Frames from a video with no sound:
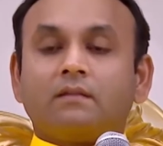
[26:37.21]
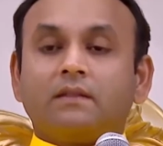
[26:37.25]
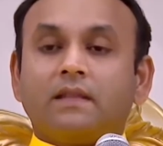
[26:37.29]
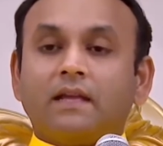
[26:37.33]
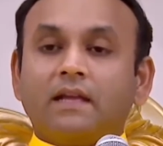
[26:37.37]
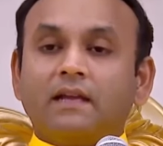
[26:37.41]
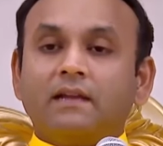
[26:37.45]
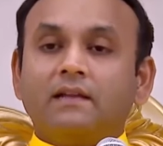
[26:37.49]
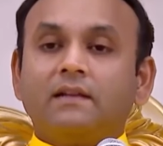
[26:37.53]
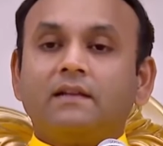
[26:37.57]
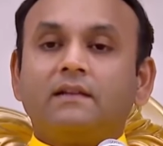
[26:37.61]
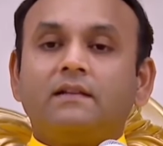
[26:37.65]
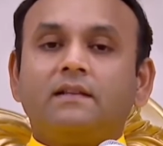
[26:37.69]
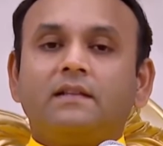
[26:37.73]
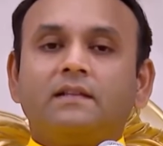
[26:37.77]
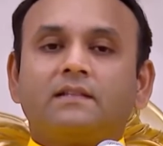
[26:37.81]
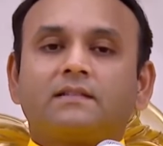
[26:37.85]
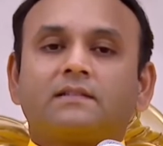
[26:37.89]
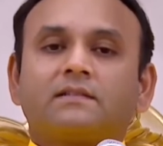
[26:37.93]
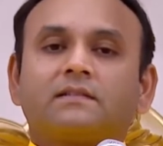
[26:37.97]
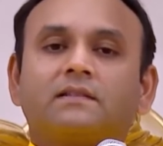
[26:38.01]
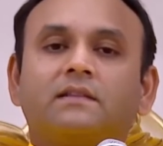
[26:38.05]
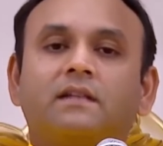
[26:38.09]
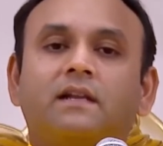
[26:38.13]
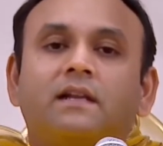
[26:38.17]
They did
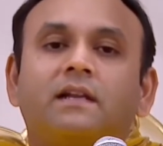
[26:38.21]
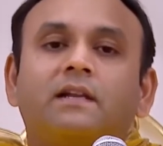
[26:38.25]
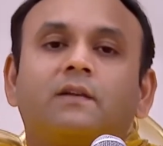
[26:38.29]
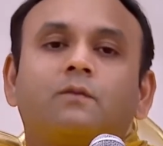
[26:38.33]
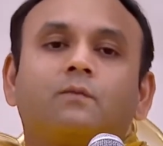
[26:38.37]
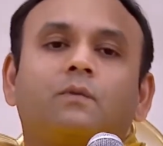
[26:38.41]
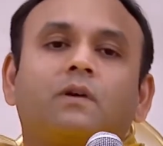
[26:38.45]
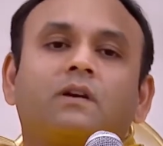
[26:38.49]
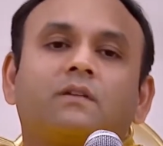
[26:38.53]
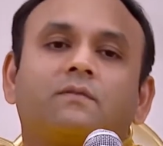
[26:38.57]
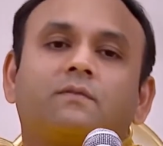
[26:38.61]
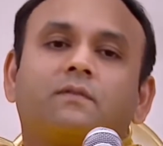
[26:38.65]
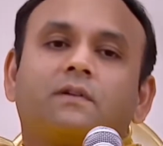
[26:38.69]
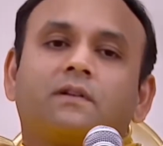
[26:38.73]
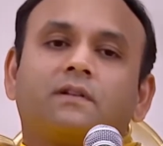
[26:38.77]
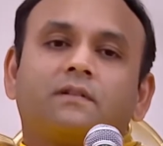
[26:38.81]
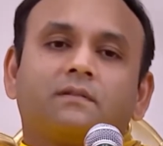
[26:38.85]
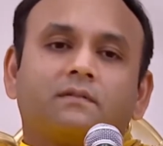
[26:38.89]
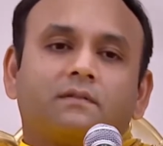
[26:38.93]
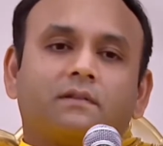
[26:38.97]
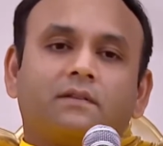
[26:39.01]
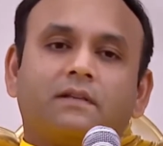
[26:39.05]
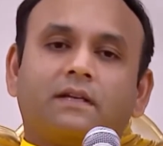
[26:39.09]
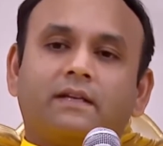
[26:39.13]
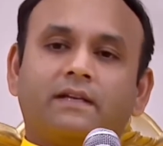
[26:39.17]
this great work for
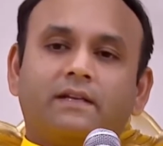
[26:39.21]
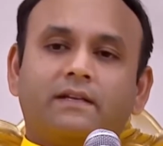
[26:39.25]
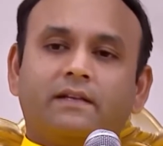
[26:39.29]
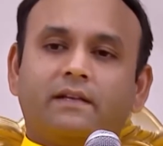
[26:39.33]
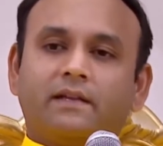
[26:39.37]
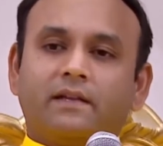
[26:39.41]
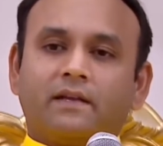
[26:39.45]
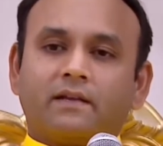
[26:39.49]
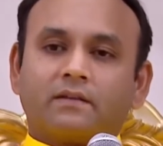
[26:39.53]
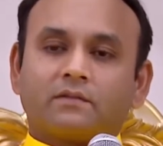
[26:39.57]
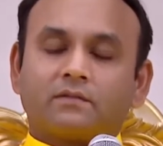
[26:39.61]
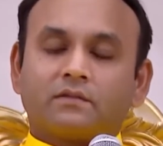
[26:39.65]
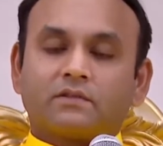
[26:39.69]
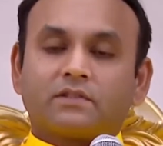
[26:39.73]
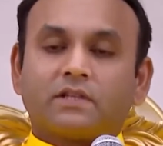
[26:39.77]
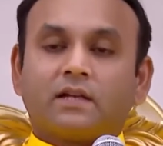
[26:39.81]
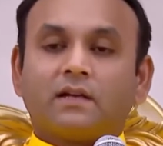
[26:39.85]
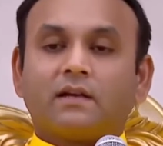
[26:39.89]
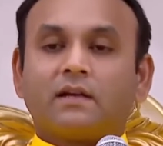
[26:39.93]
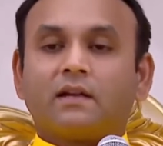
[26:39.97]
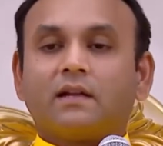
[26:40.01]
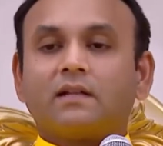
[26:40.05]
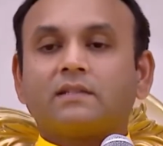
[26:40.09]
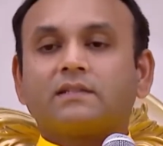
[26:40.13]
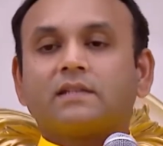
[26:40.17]
India. So
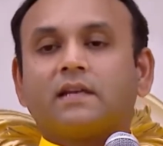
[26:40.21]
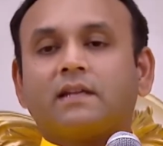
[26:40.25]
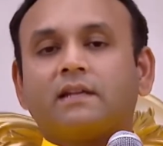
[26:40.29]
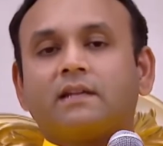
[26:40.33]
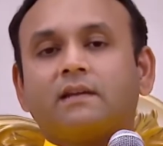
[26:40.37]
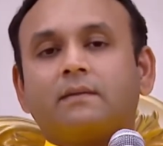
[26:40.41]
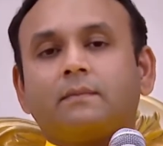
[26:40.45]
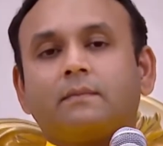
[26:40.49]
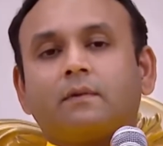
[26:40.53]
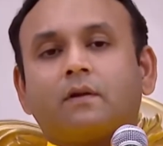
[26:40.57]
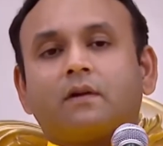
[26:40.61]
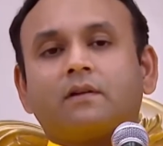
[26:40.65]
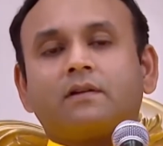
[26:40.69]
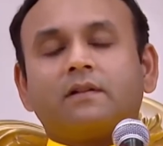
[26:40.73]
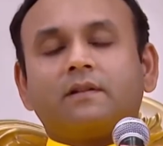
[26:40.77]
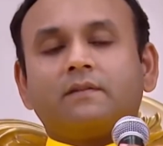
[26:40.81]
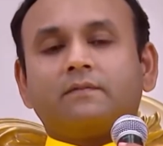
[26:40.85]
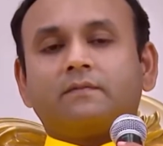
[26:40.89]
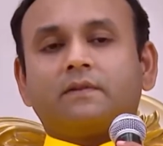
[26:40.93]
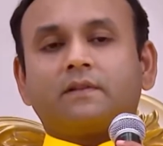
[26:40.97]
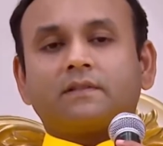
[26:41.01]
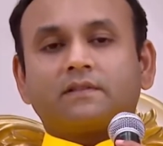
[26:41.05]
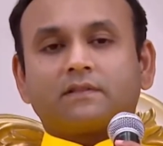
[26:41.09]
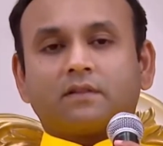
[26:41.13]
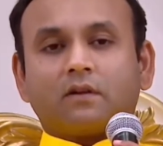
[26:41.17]
Shankaracharya brought
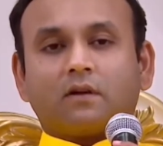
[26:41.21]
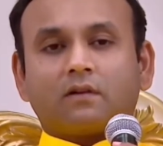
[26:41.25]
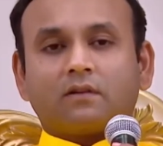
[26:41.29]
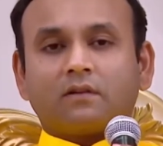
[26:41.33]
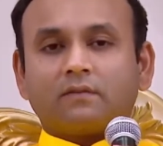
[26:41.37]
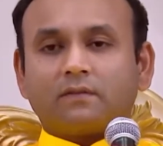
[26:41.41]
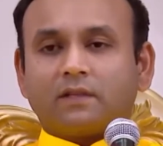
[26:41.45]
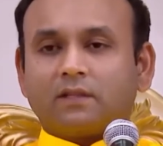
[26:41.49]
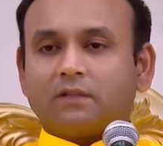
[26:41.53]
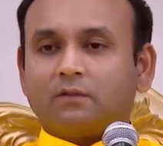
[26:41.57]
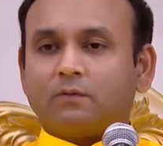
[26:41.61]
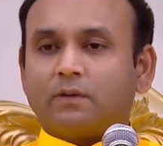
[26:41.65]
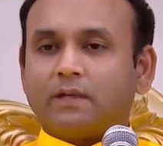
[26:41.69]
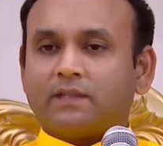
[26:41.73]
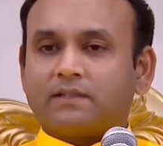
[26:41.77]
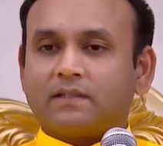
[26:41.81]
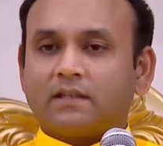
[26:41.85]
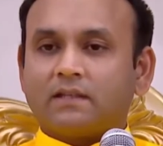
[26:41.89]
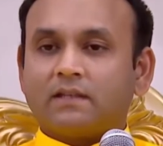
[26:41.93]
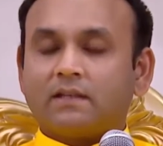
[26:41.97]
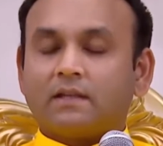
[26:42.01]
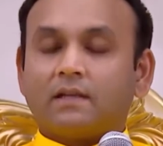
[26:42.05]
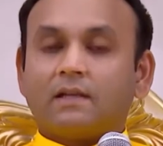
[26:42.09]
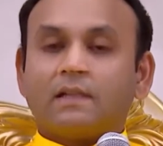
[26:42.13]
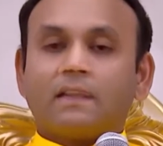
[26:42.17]
the first thought of
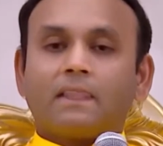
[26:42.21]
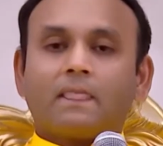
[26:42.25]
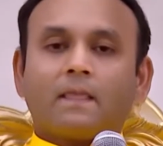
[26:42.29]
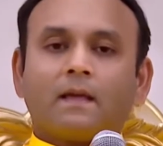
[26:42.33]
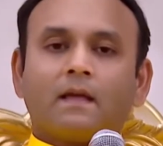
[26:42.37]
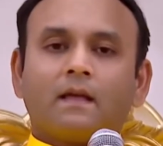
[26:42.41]
Advaita.